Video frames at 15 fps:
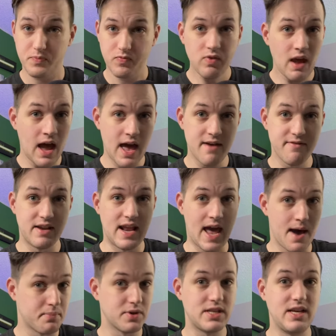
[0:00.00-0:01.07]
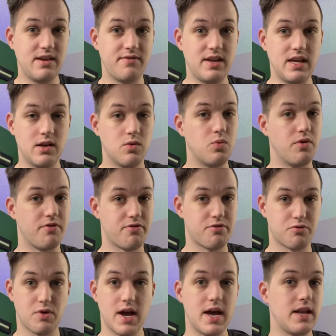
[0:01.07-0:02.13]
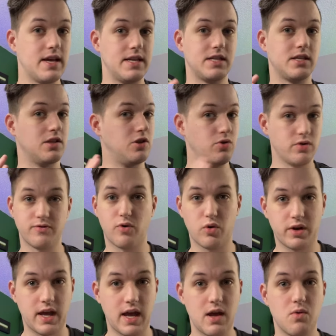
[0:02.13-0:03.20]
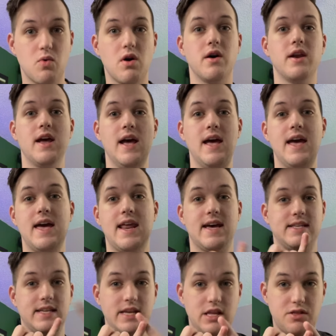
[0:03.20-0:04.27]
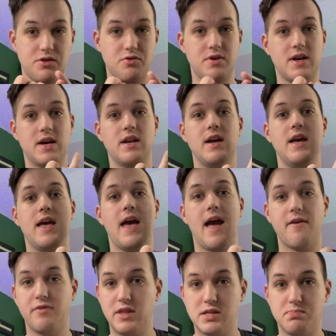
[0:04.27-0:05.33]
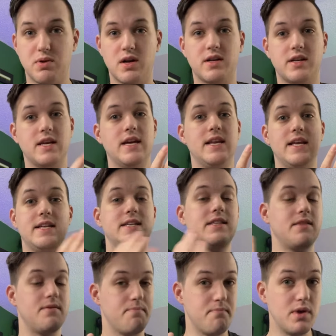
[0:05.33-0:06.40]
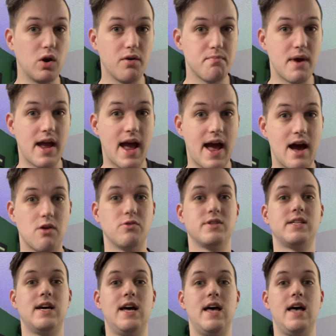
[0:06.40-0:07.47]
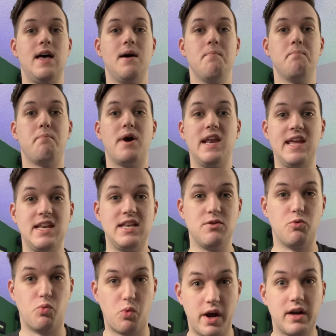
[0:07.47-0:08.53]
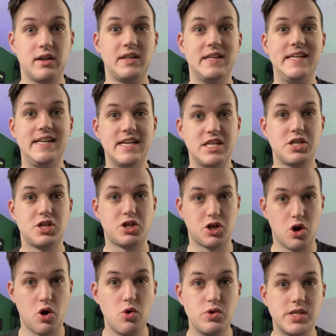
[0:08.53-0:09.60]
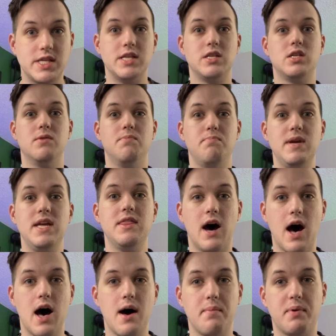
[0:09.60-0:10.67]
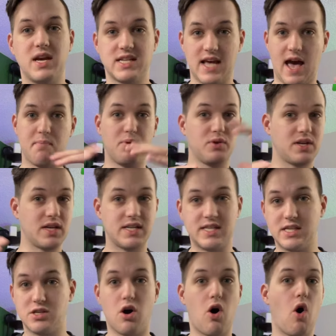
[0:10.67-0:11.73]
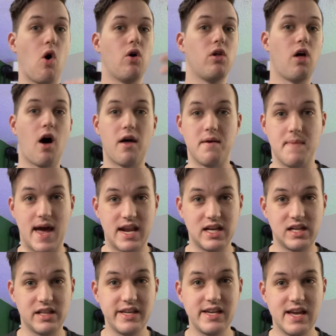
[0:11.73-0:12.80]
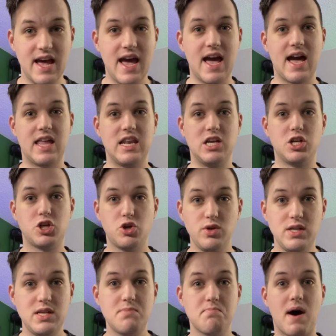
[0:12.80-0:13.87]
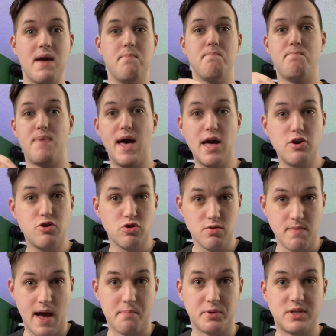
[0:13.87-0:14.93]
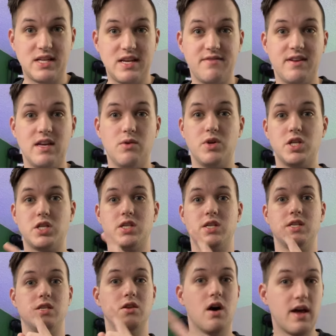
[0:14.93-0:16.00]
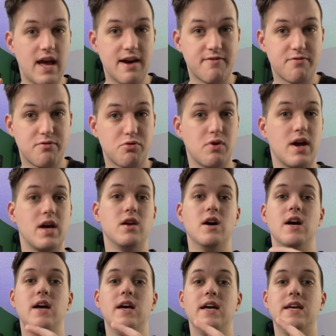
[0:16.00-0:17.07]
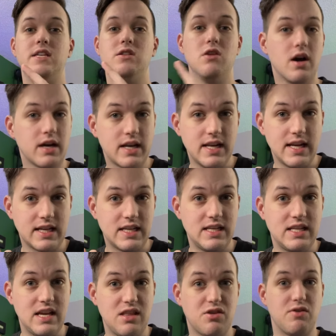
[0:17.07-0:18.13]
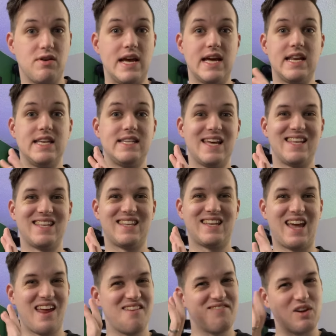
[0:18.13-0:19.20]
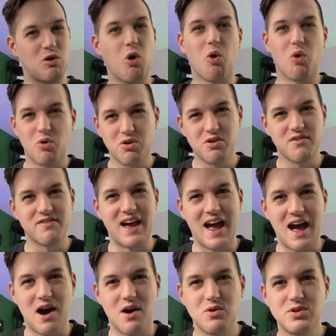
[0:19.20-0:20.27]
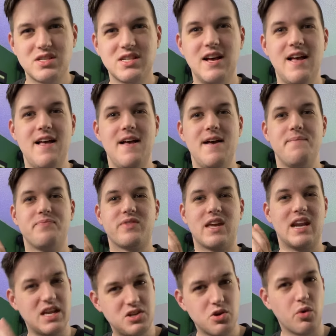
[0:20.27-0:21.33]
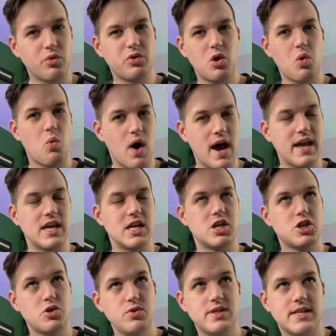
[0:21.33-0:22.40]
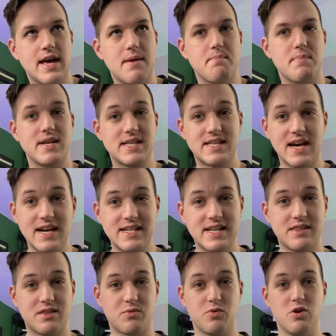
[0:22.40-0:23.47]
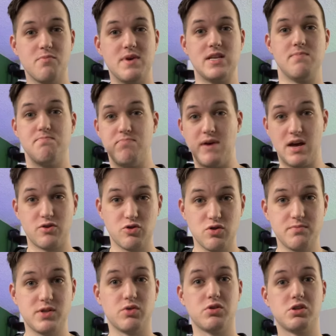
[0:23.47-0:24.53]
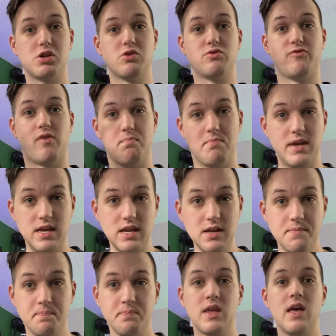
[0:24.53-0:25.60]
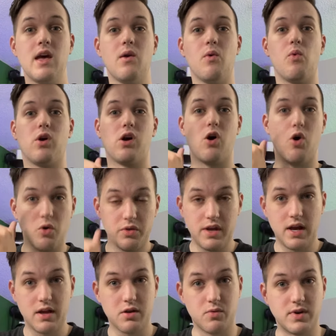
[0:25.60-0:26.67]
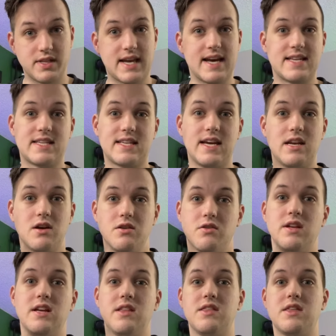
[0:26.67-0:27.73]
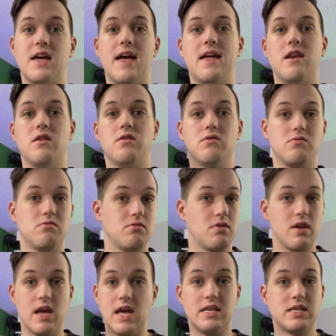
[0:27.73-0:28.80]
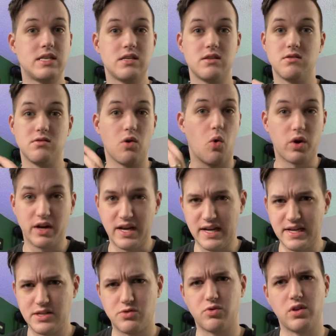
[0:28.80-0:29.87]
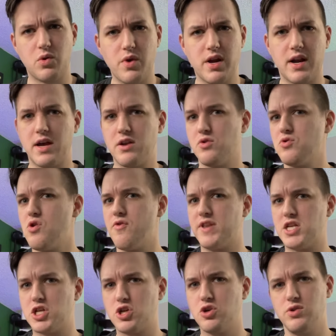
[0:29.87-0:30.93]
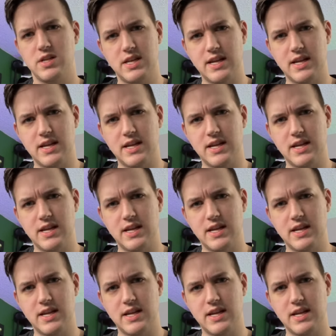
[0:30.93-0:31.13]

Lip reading: I have an Apple TV with Thread. It's the newest 4K one. It has Ethernet. Everything's plugged in. It is in the middle of my house, but it rarely gets chosen to be the hub because Apple does this all automatically, and it chooses my bedroom Apple TV, which does not have Thread, is not connected to Ethernet, is at kind of the corner of the house. And I don't know why it chooses that, besides that the room is bedroom, so it starts with a B, where all the other ones cascade underneath, and it's organized really weird. I don't know if it's choosing it